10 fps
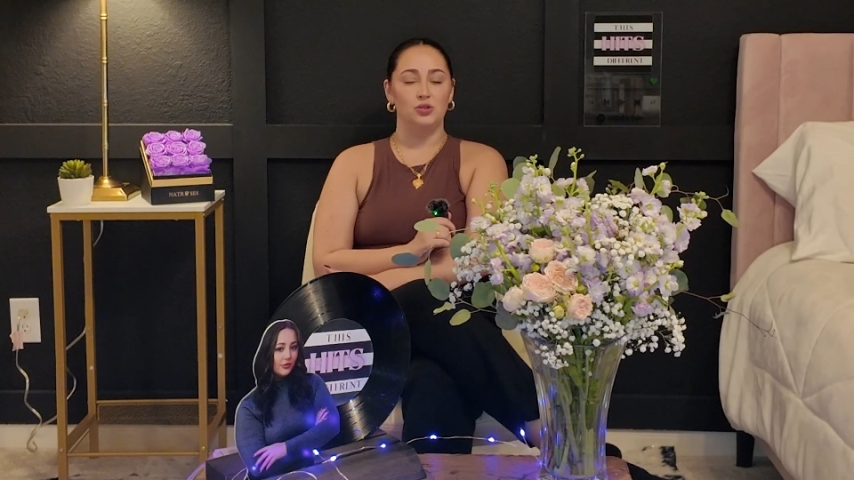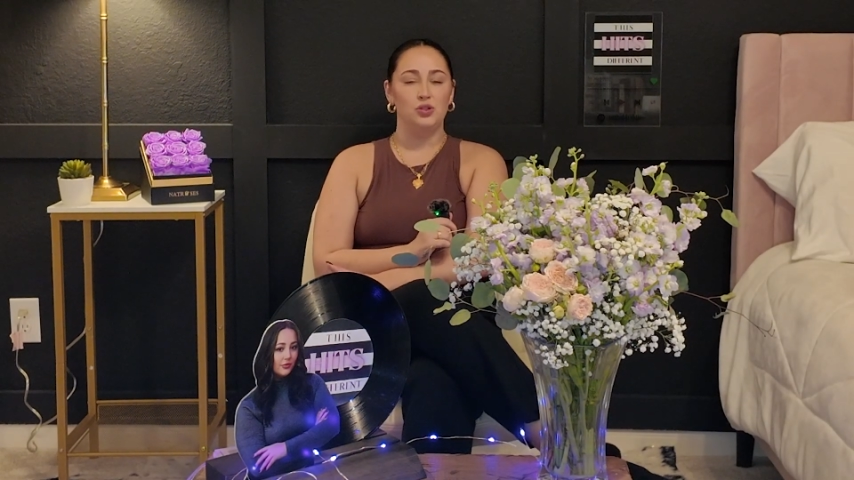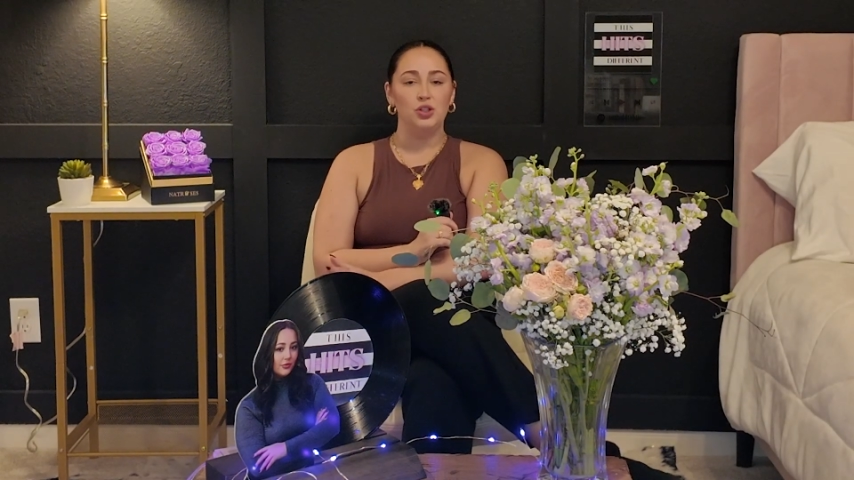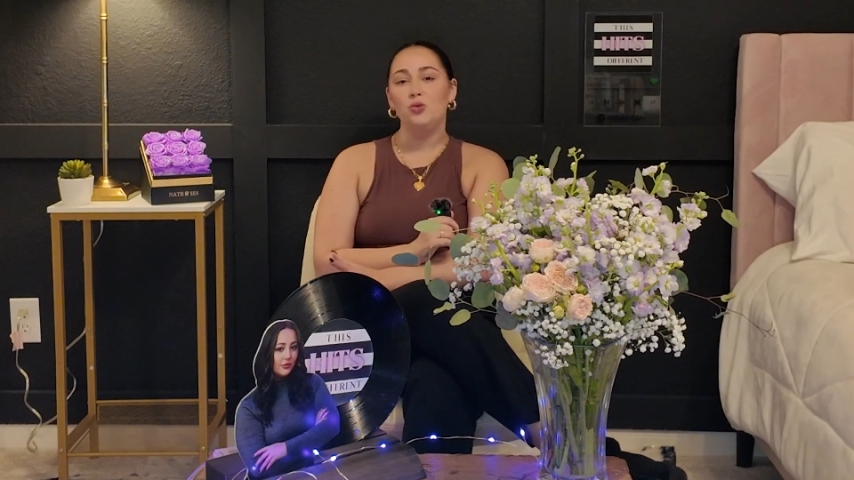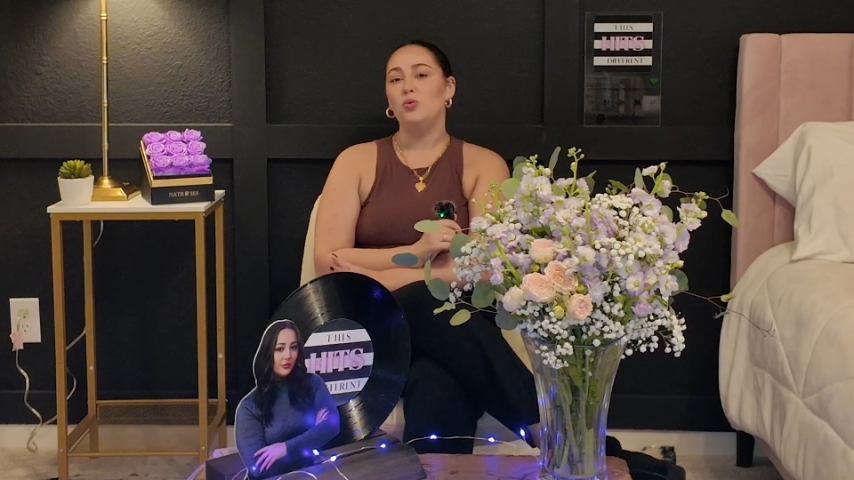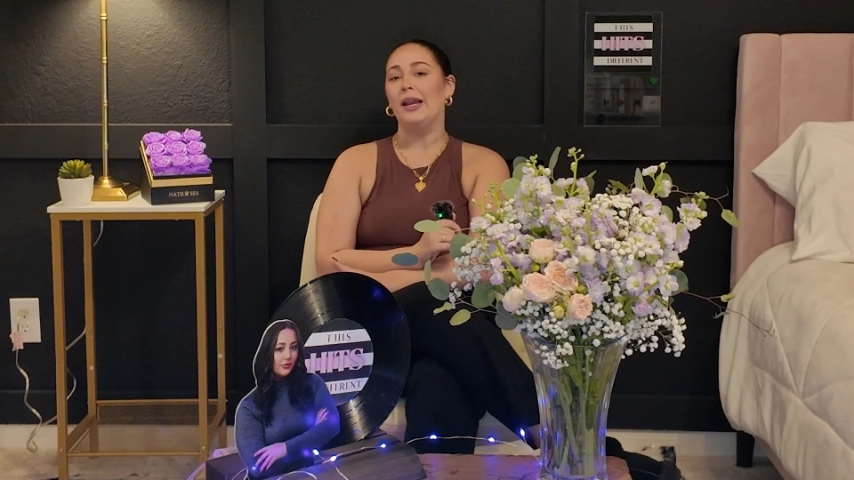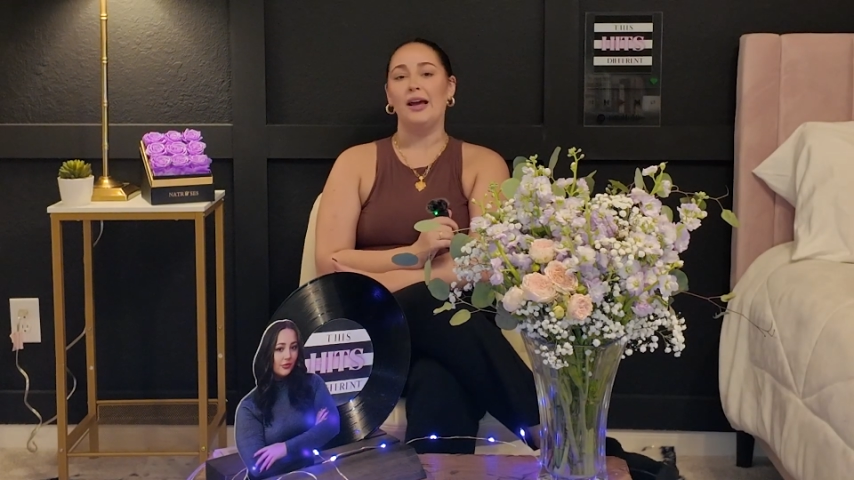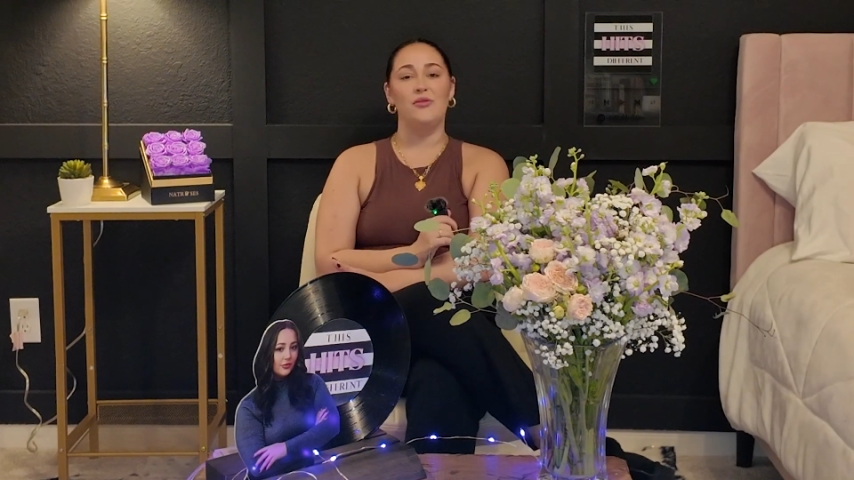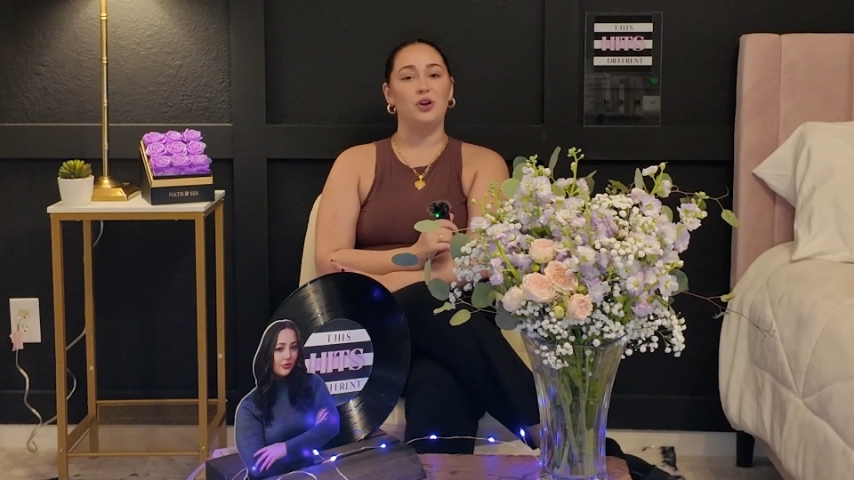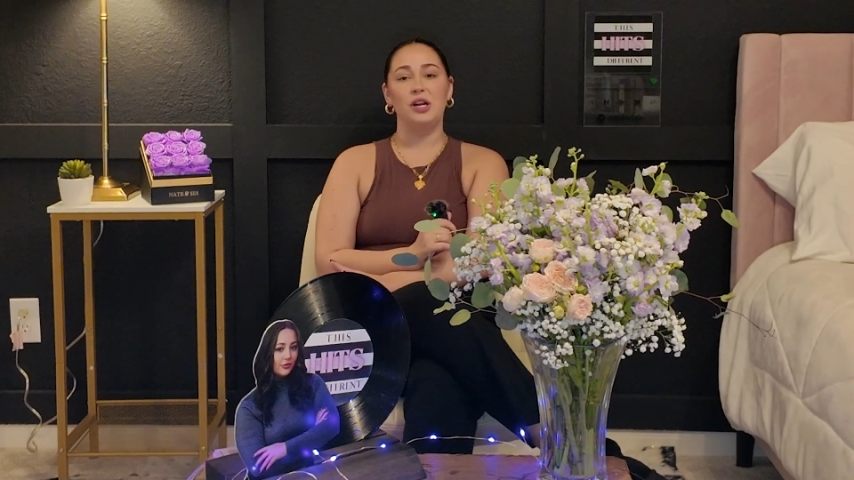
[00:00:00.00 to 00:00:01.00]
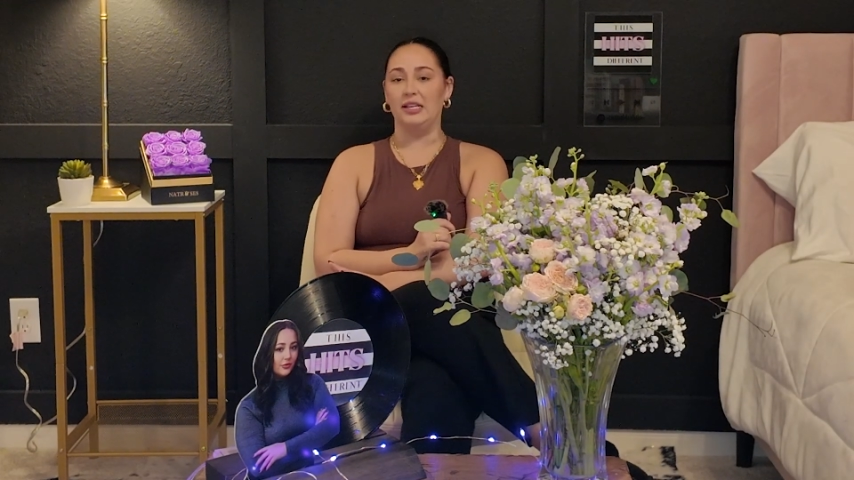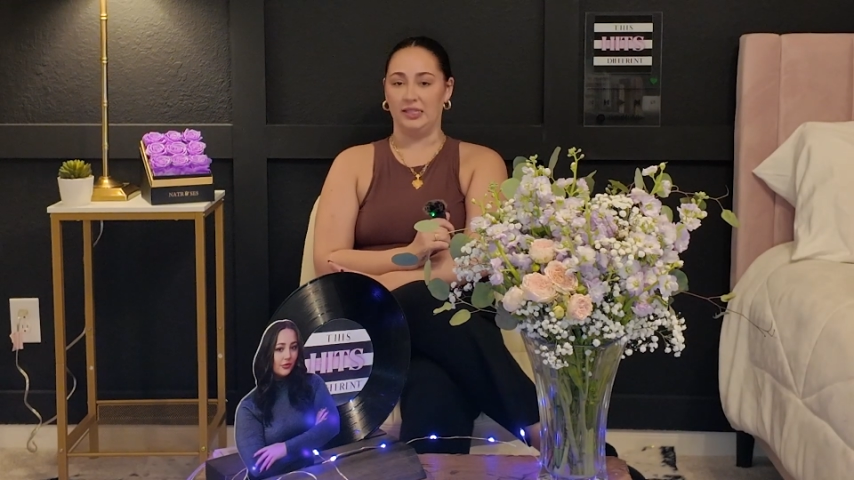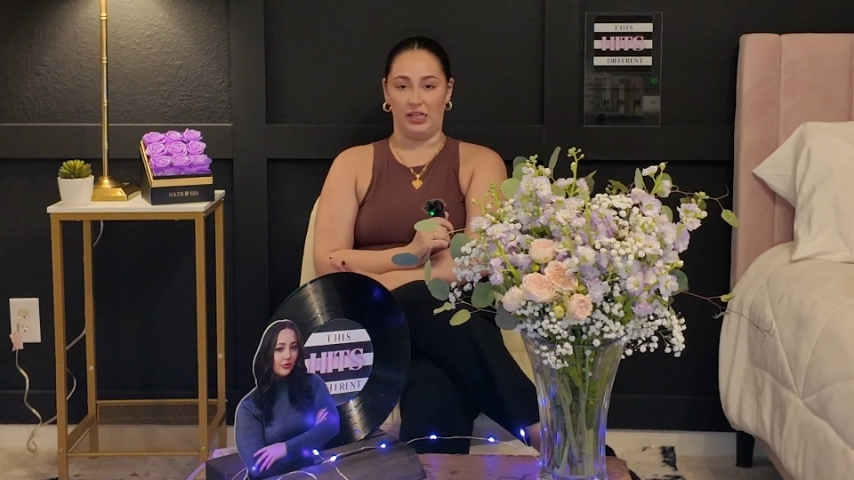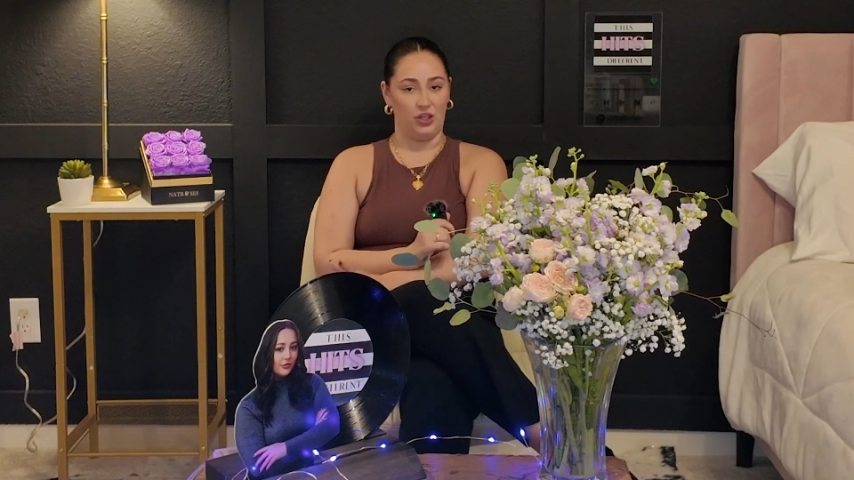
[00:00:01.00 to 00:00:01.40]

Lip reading: do whatever it is that